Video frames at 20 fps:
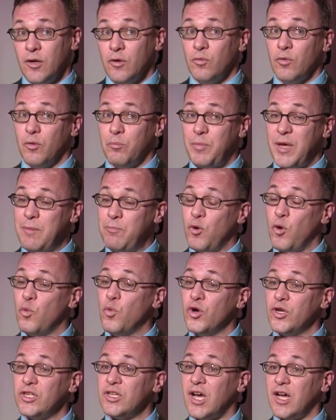well, people
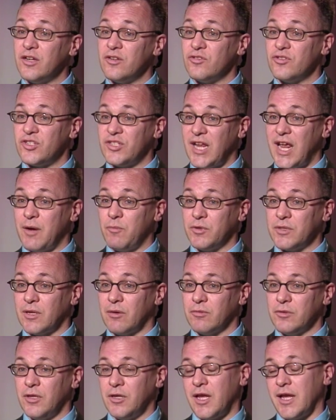wouldn't understand what they
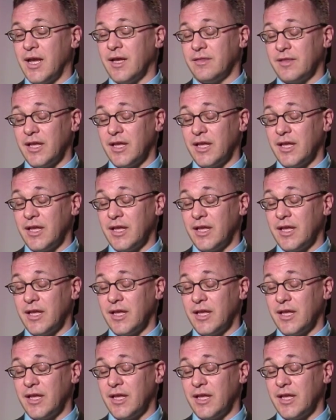were looking at.